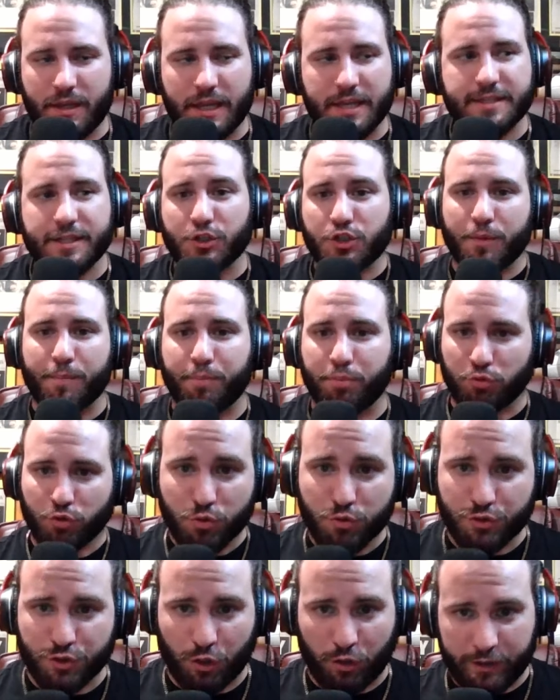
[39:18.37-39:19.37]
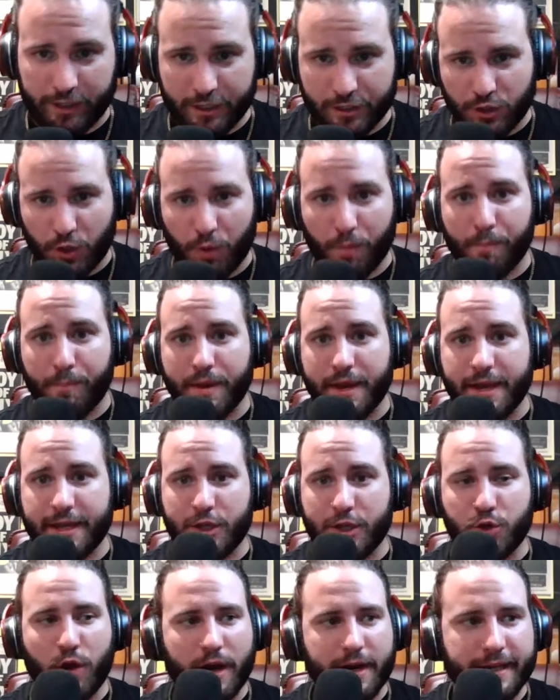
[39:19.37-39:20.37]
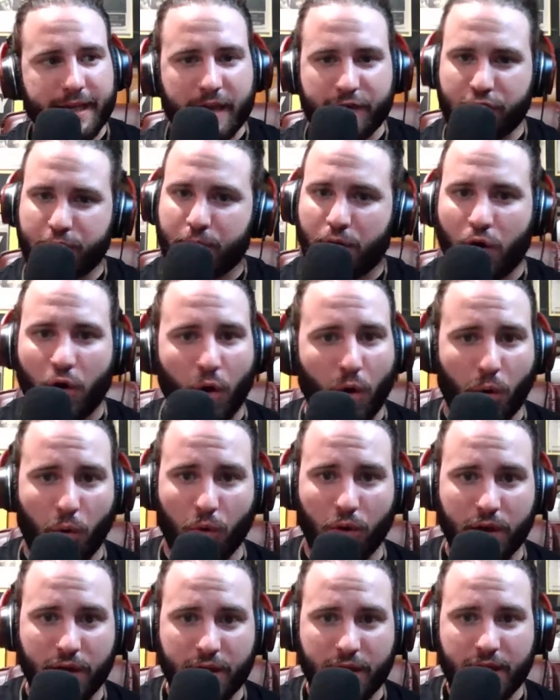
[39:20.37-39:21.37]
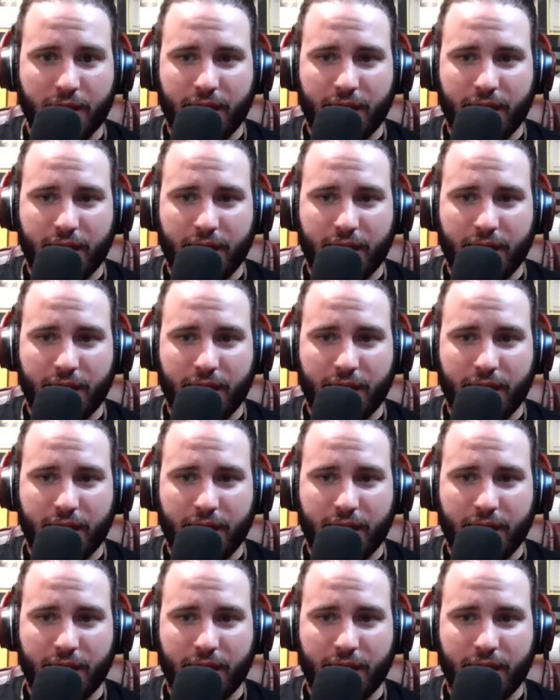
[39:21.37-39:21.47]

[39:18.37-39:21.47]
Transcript: he's such a bruiser and he's so big. You got to give him a hole.